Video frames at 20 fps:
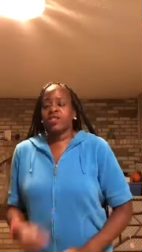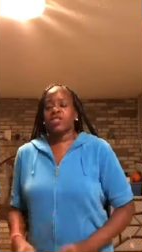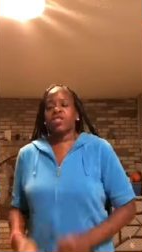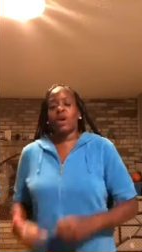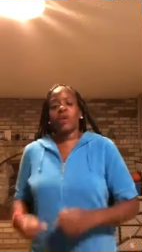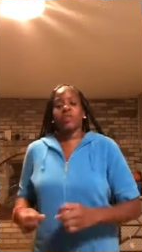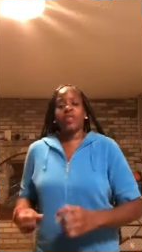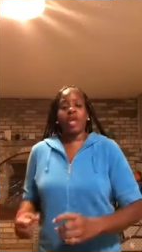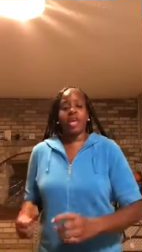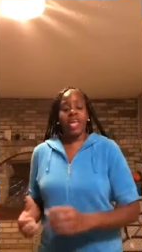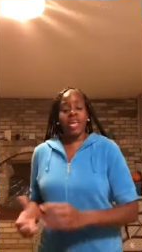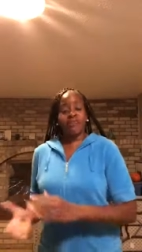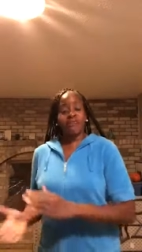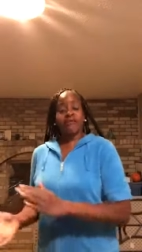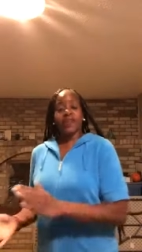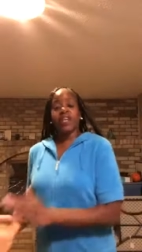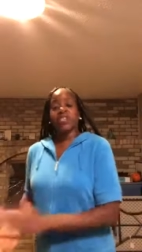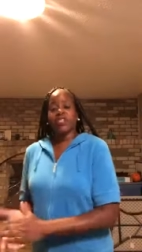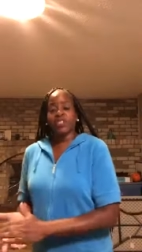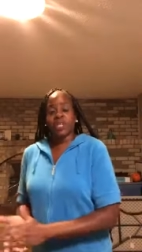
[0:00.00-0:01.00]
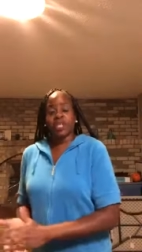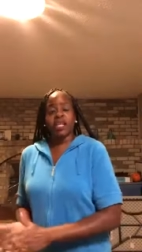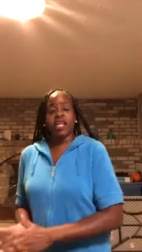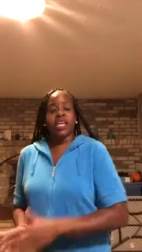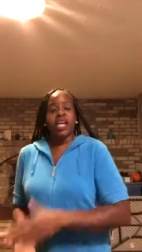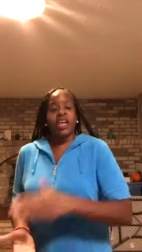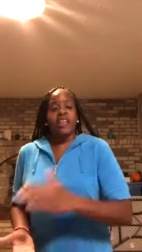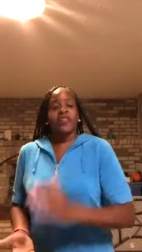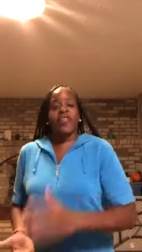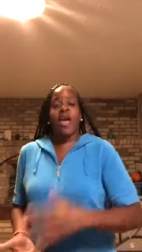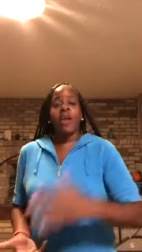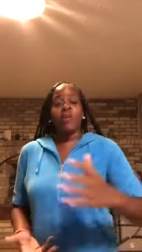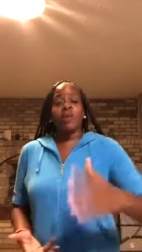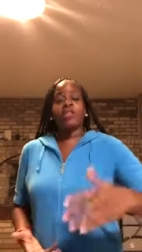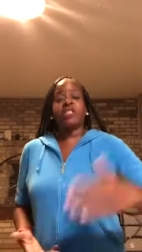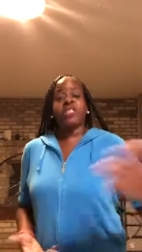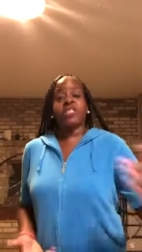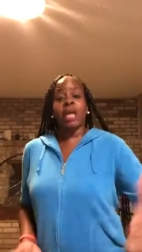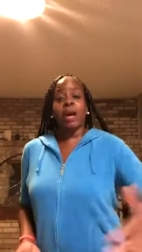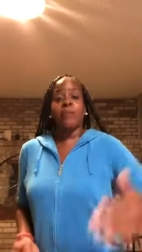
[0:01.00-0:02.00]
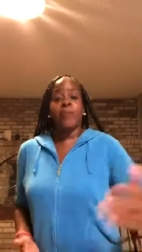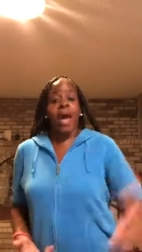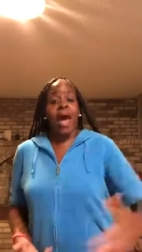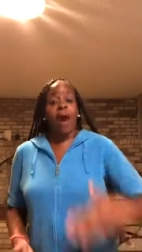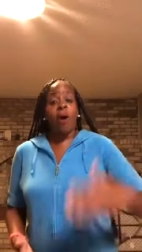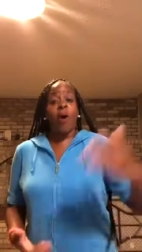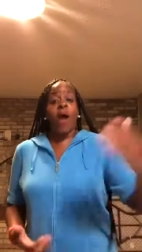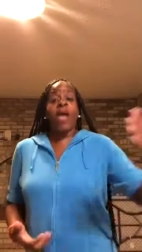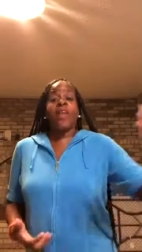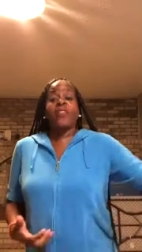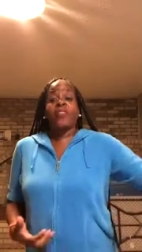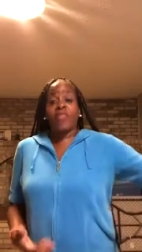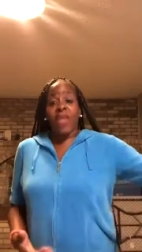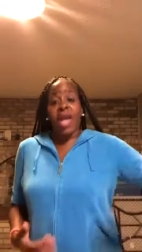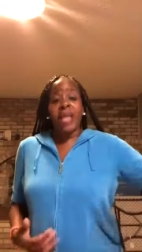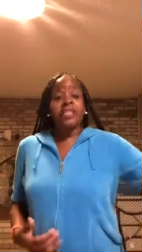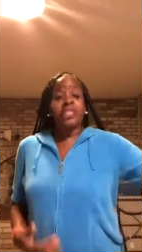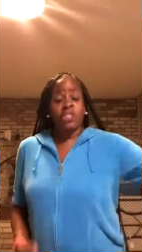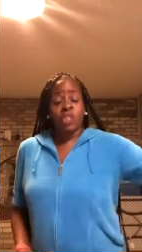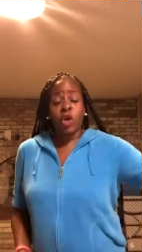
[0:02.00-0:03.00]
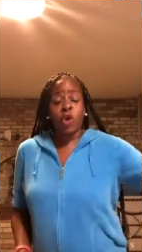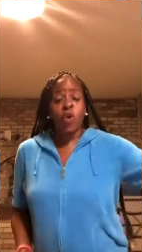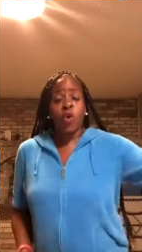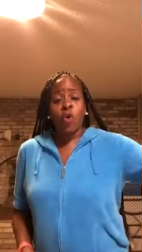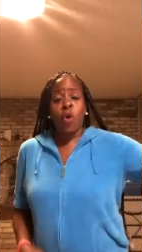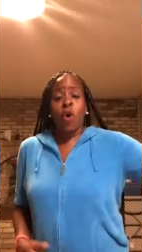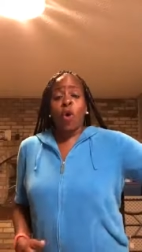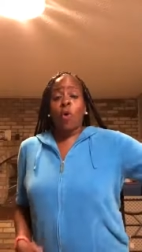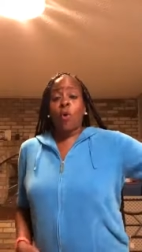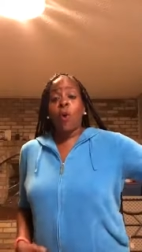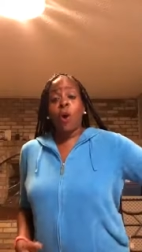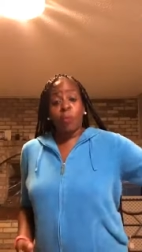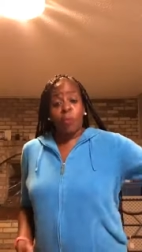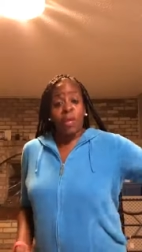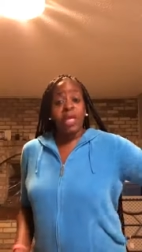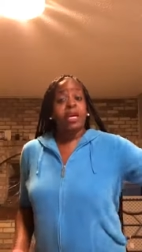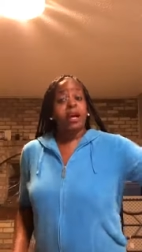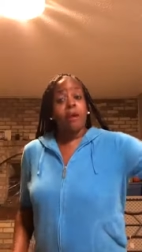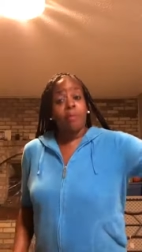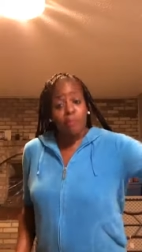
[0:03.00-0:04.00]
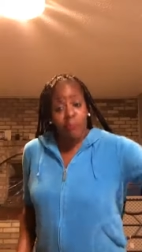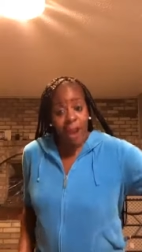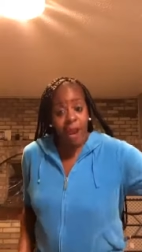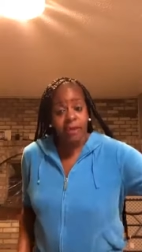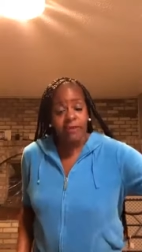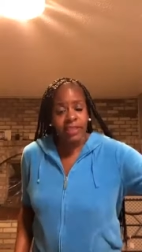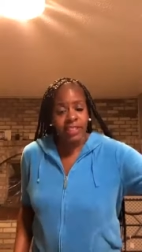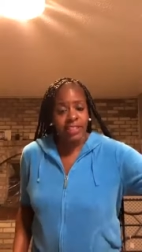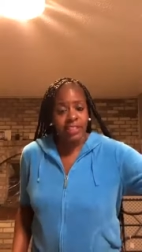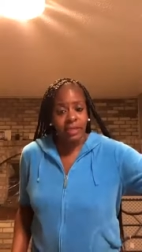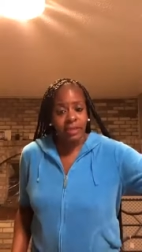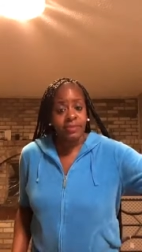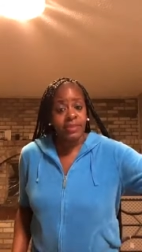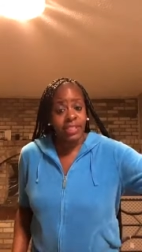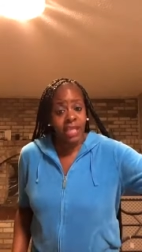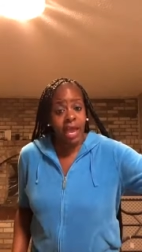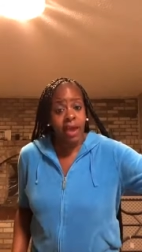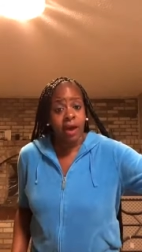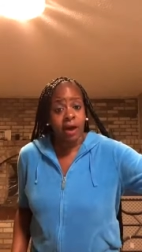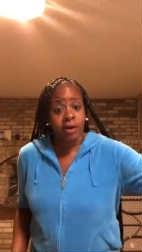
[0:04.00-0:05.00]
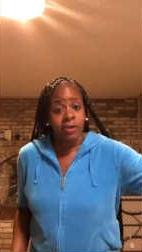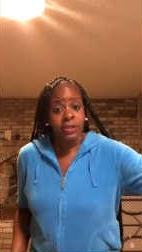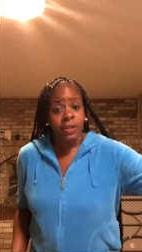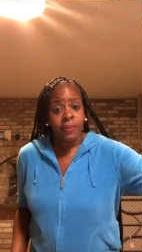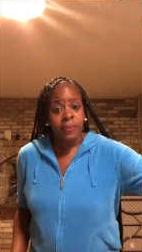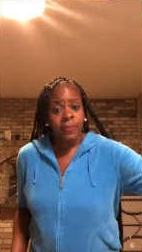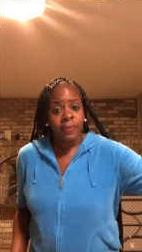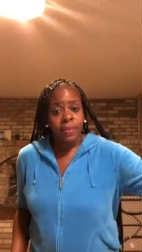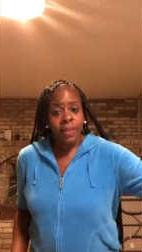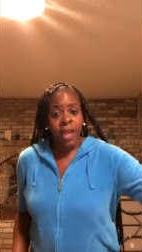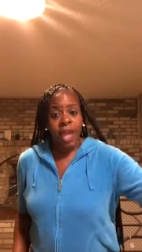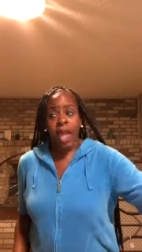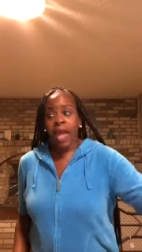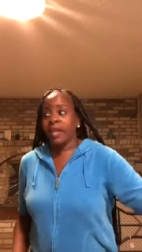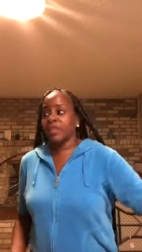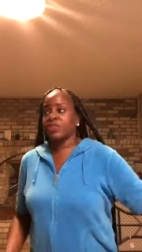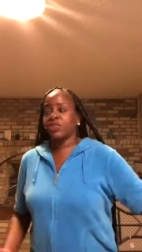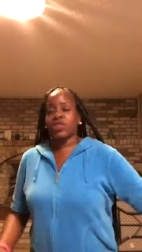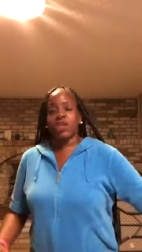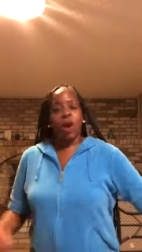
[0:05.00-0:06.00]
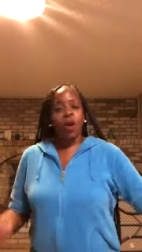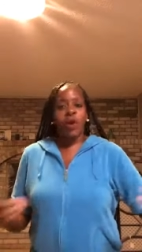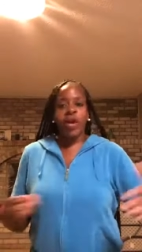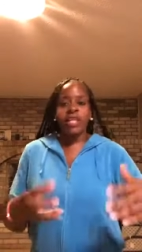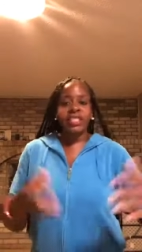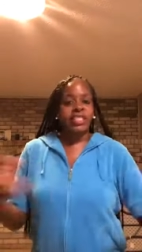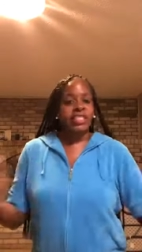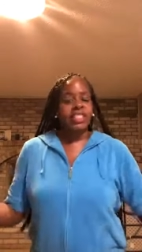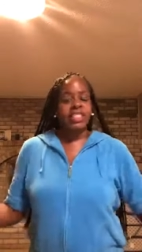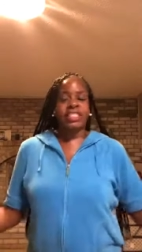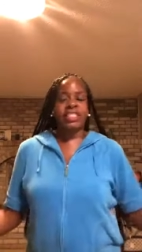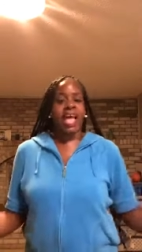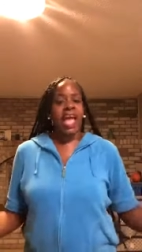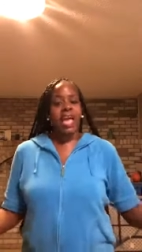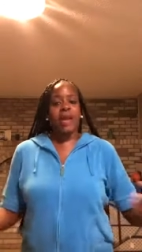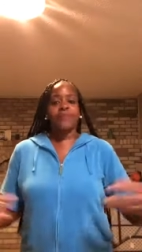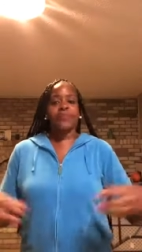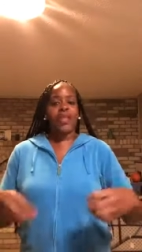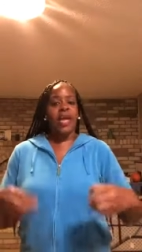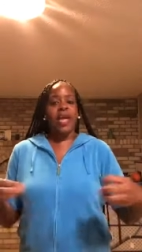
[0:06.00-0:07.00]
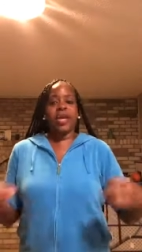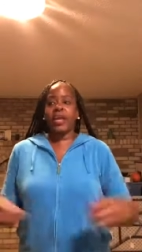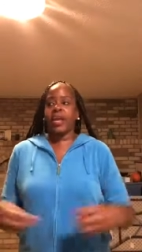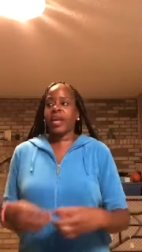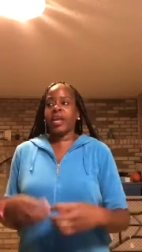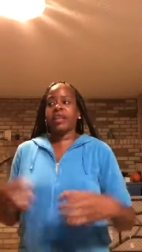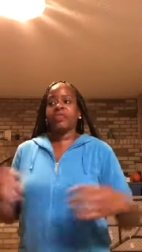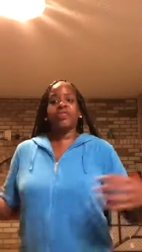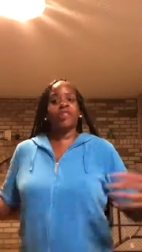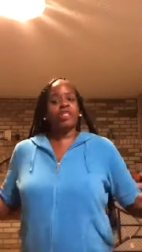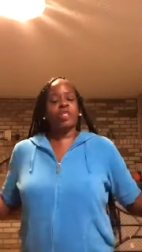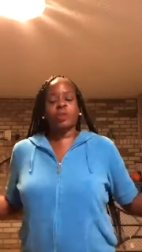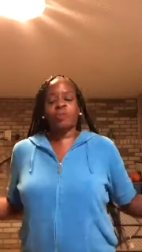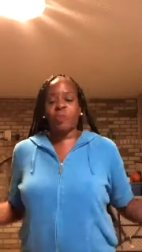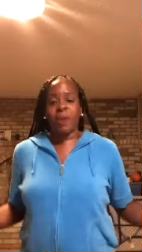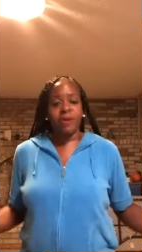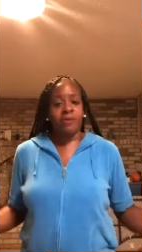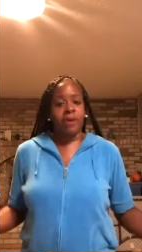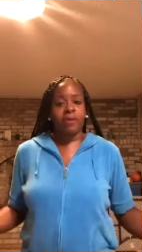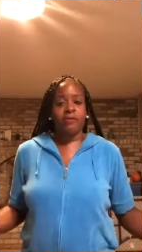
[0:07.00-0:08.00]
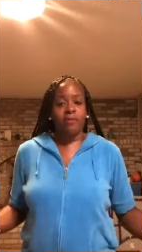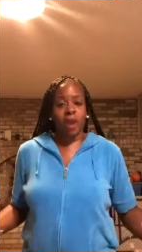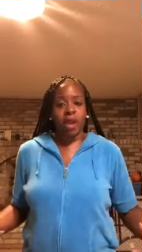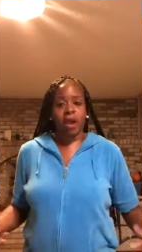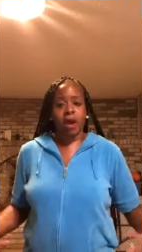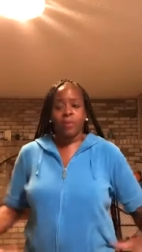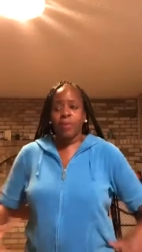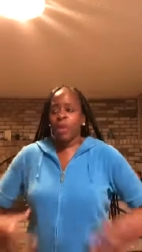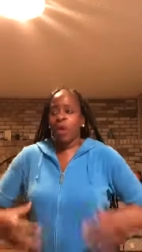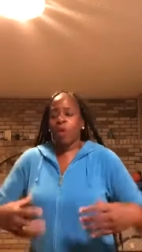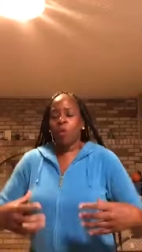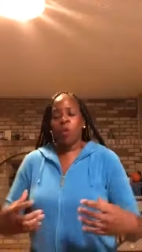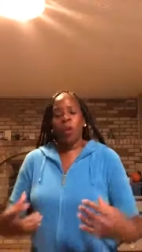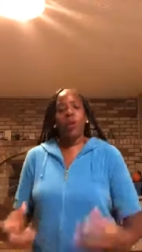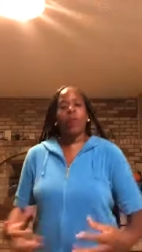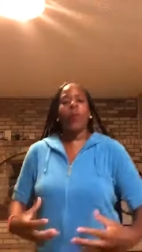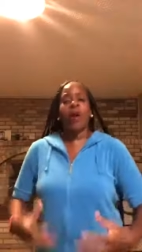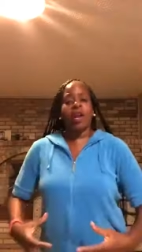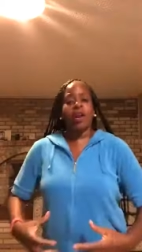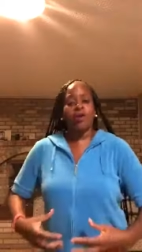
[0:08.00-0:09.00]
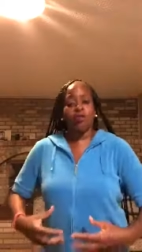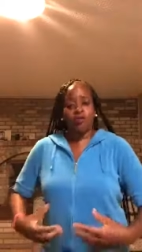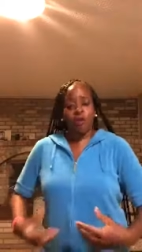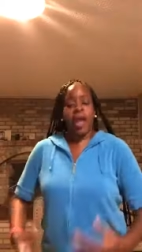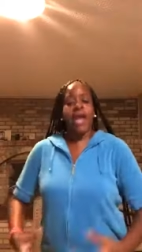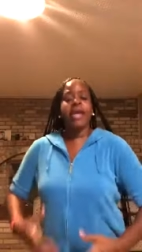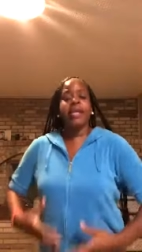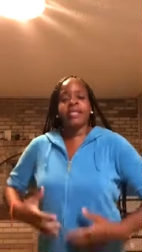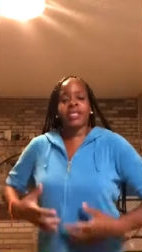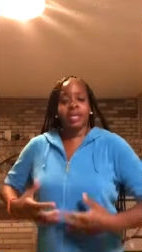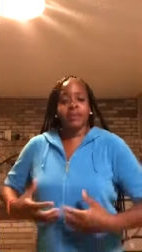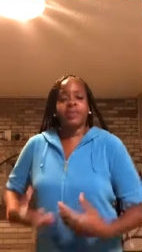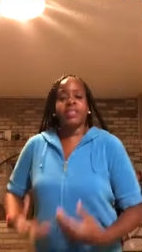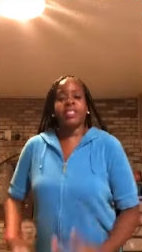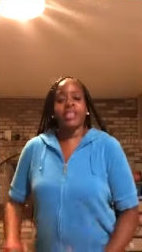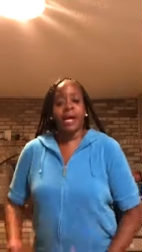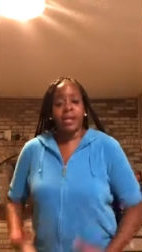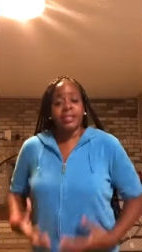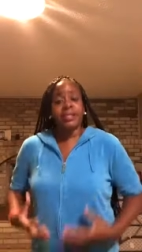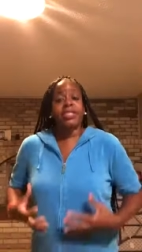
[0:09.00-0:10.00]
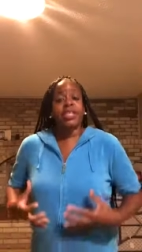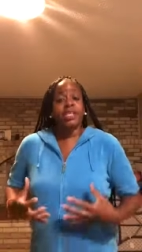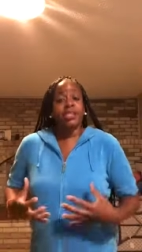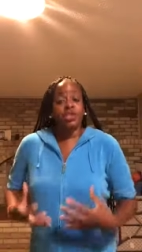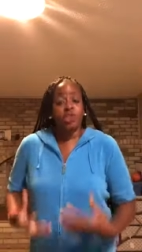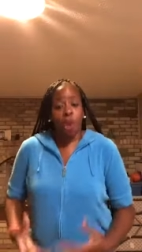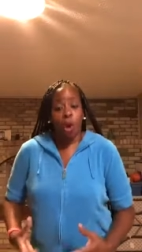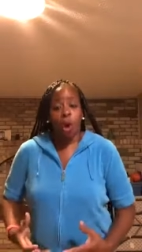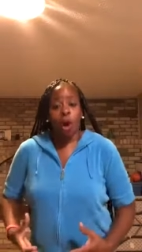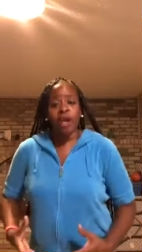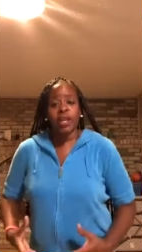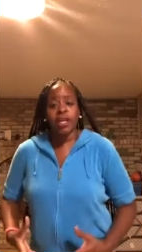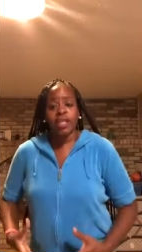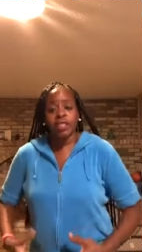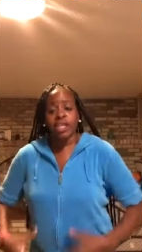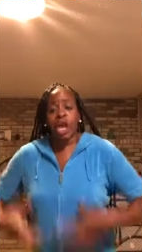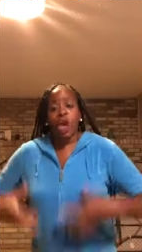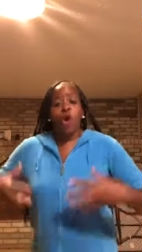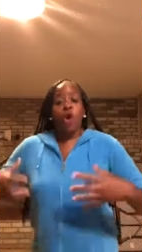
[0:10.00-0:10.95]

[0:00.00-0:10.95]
so that eventually they will step out and they too will become parents themselves. And so it's the same thing in the spirit realm. We want to raise up sons and daughters